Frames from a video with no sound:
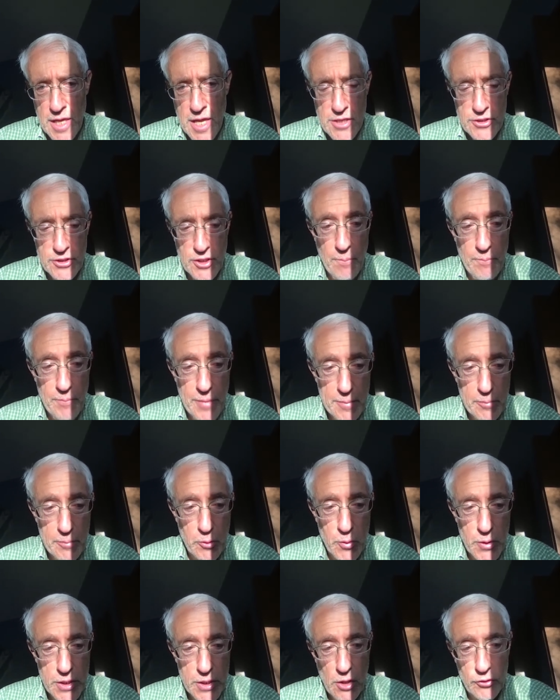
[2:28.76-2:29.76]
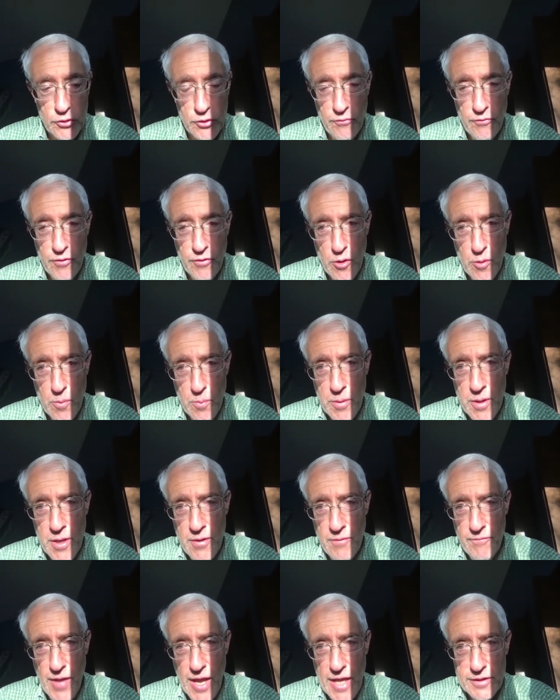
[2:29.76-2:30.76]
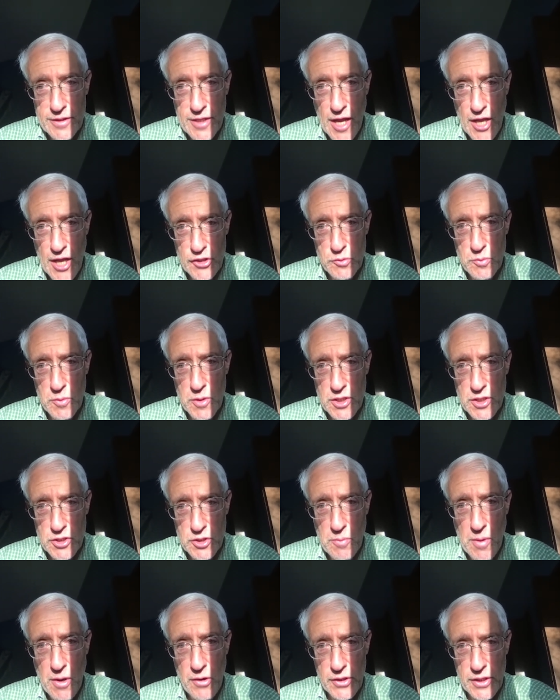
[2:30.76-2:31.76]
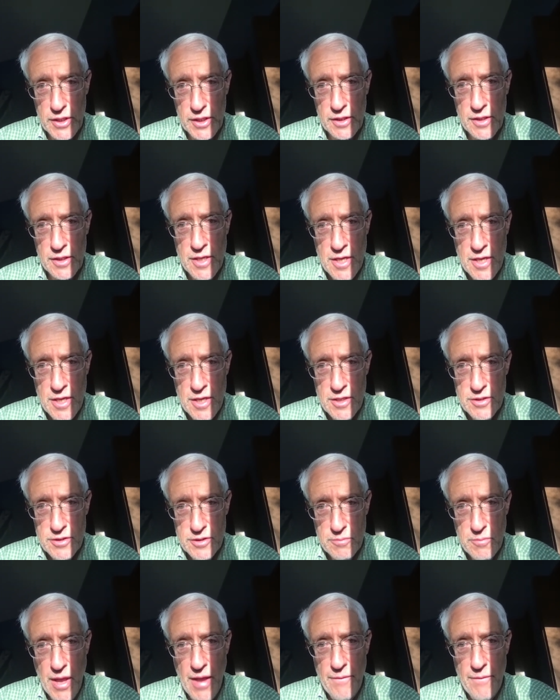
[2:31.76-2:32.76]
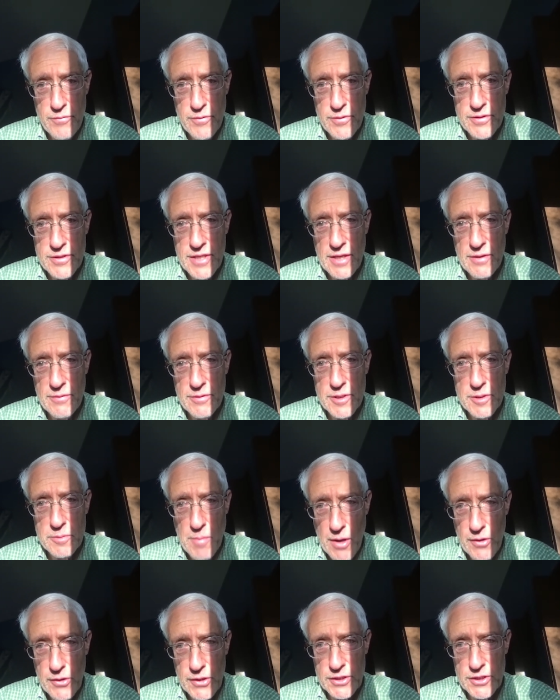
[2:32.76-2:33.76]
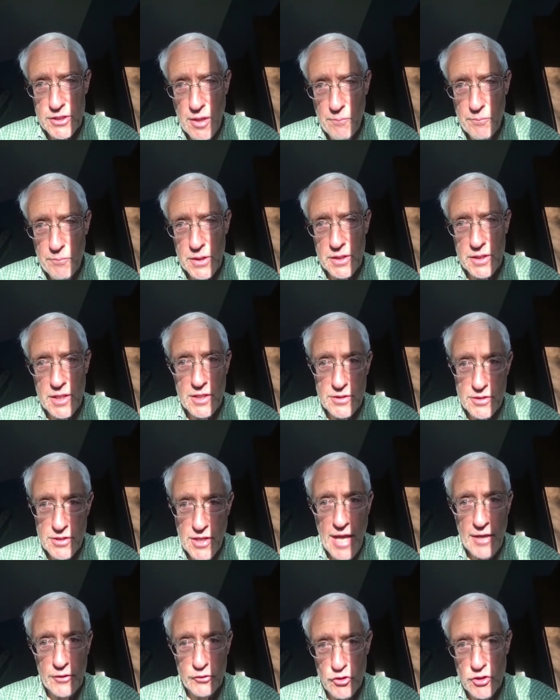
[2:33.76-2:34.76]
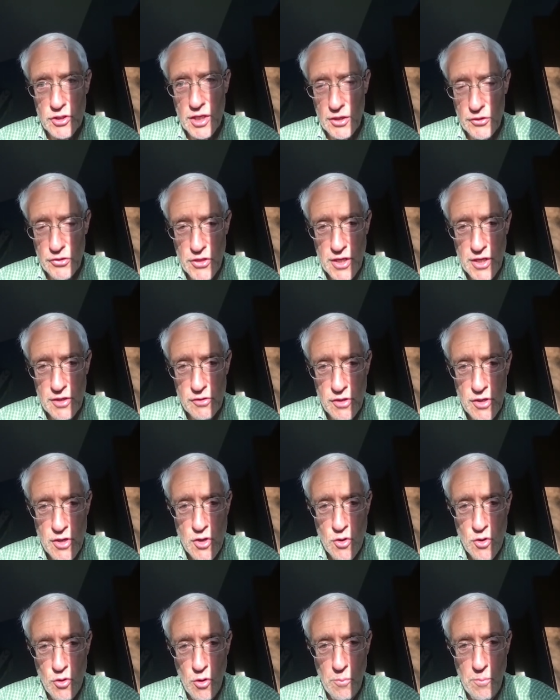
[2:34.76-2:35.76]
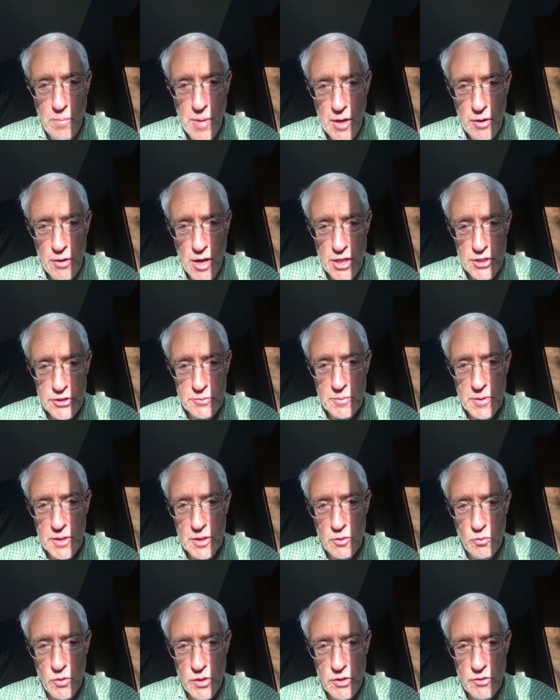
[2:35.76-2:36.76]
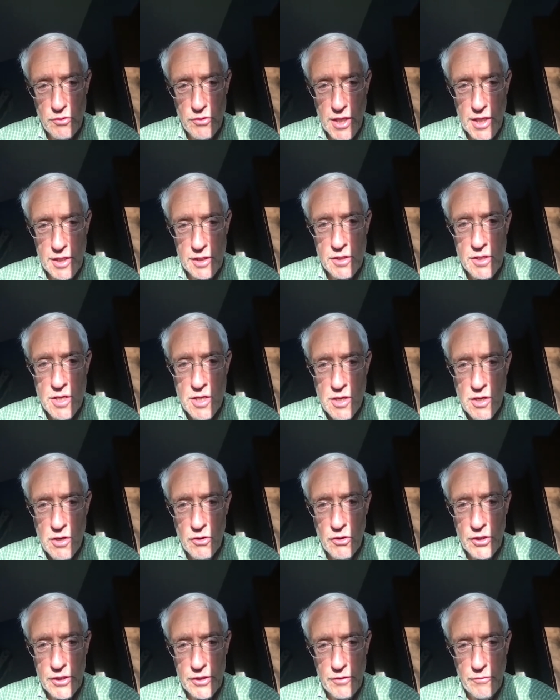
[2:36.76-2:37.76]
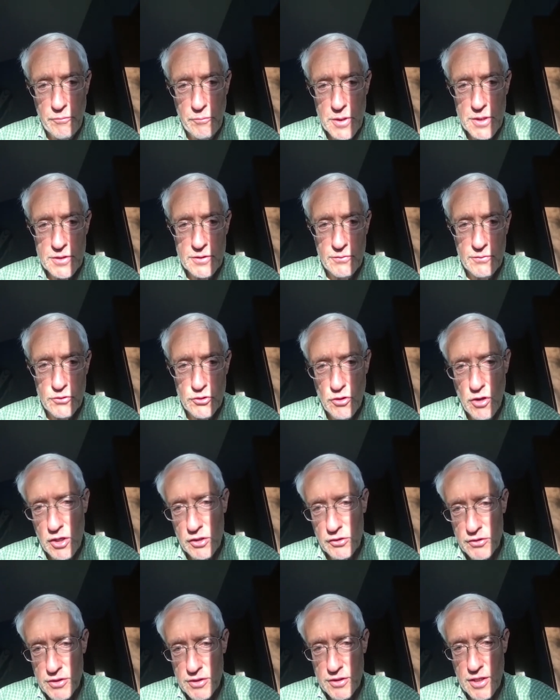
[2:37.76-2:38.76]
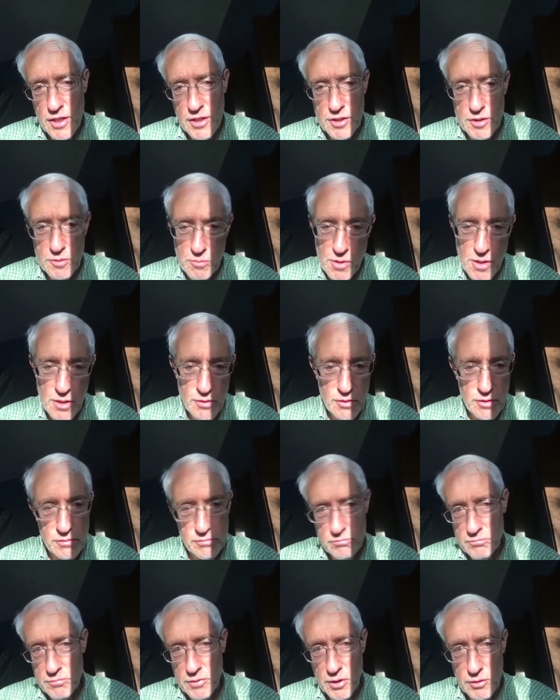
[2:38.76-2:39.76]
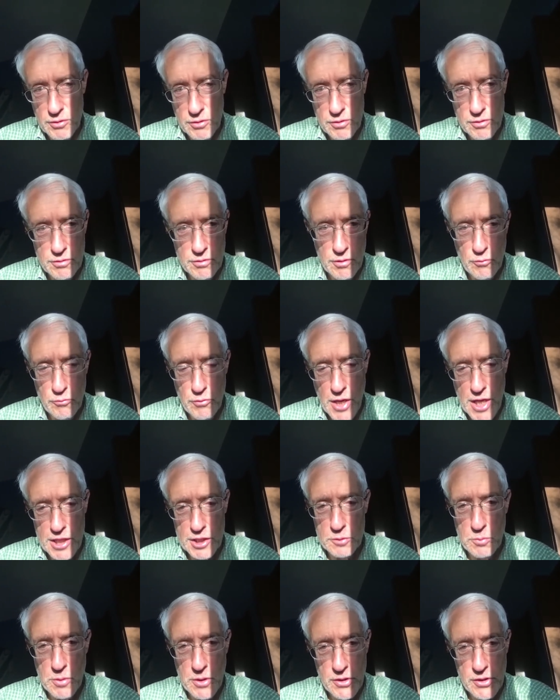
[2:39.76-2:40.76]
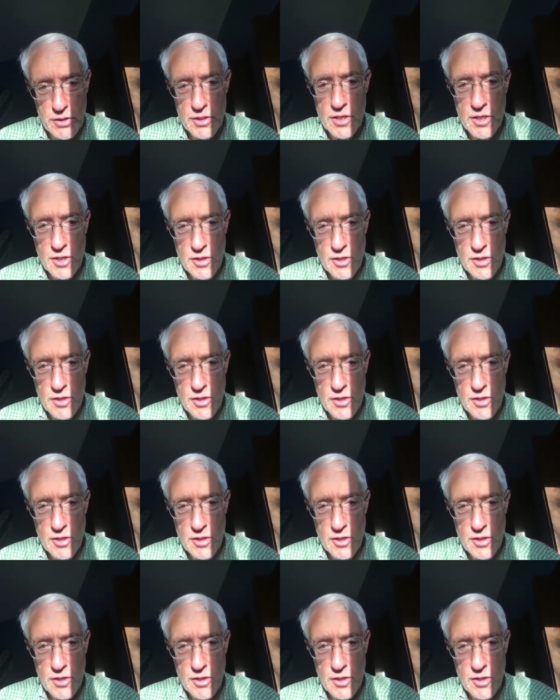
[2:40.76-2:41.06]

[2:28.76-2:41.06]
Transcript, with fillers: Some people we know develop phantosmia, smelling smelling something that's actually not there, or parosmia, where they look at a piece of chocolate and they smell uh, a raspberry